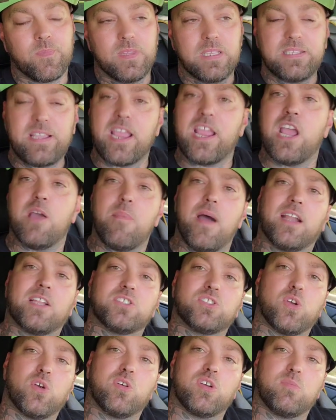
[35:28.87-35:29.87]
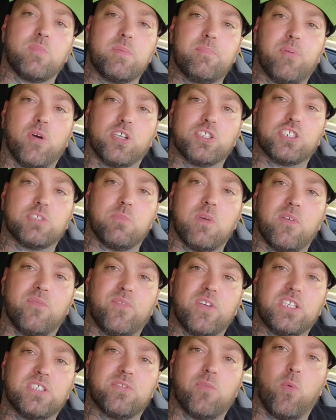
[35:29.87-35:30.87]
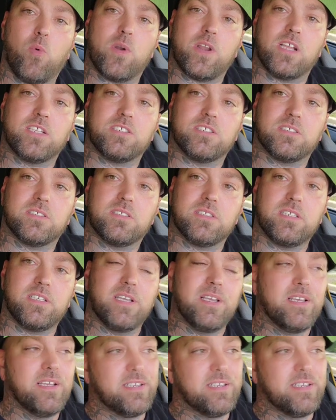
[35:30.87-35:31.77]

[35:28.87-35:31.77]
damn, I deserve to be punched in my face for what I just did.